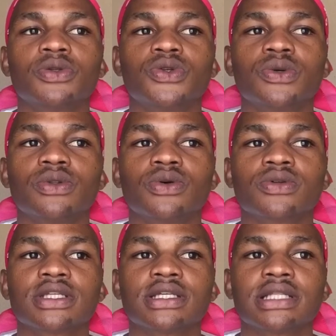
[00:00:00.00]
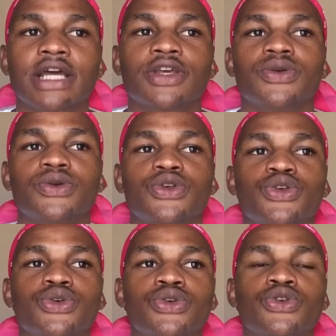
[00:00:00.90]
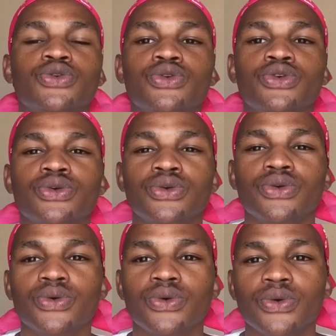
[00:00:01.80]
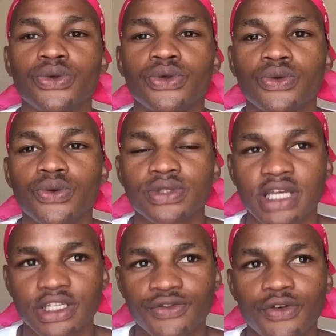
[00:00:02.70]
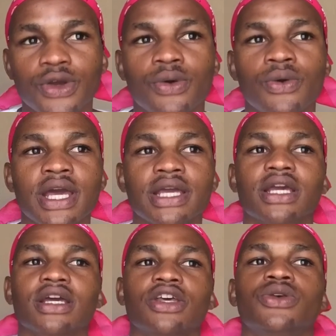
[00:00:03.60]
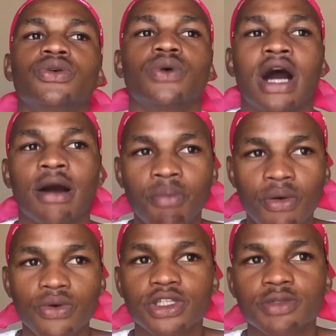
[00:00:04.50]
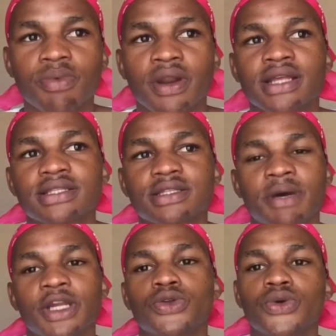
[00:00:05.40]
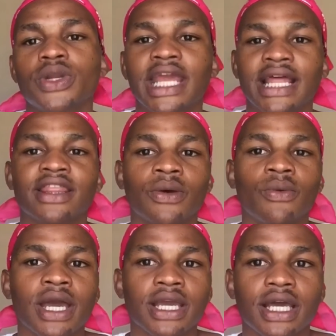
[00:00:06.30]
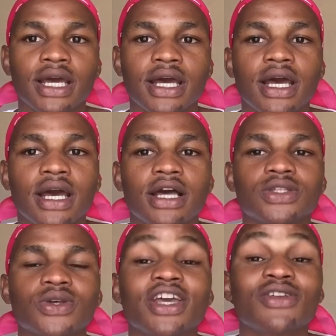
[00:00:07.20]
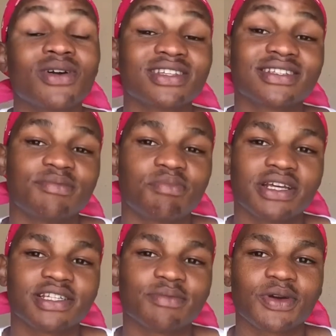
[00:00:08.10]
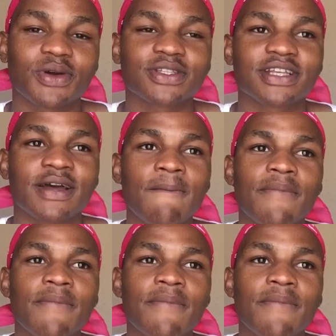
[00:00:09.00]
doing those things, like you search for your work, you approach brands, but you don't get the work. So it causes depression, because